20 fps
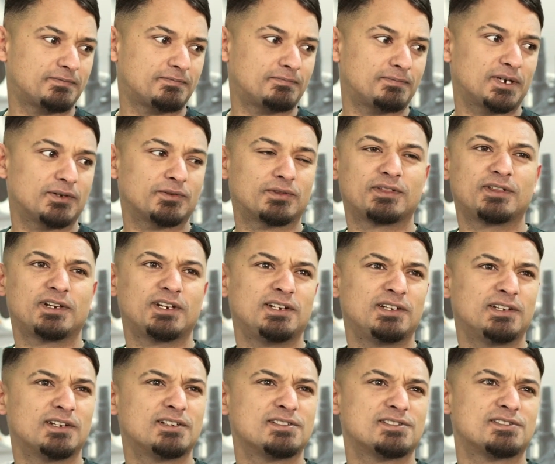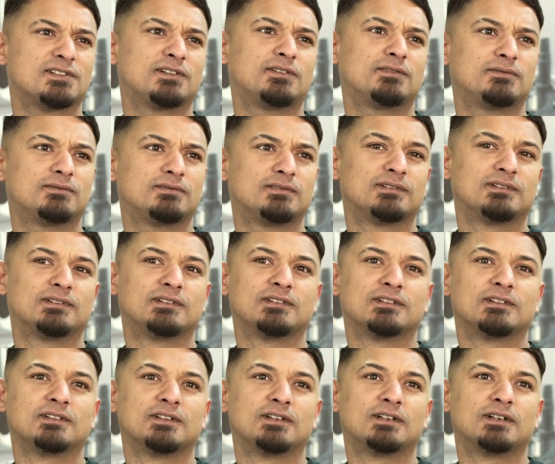about 3 years now.
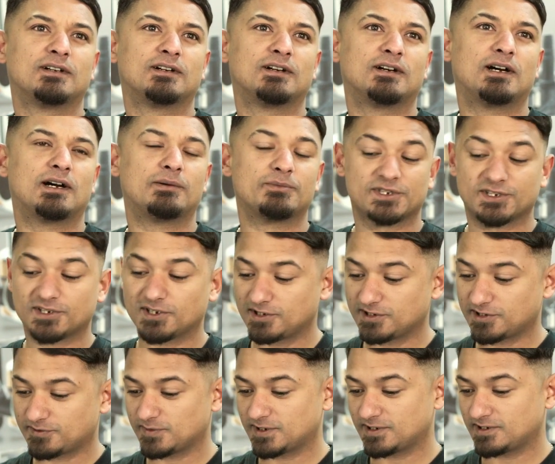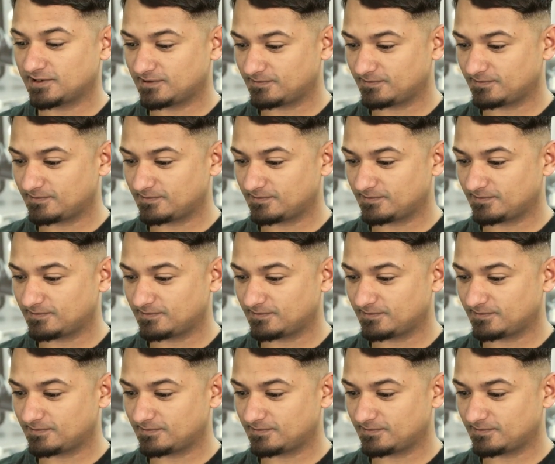I'm a salesman.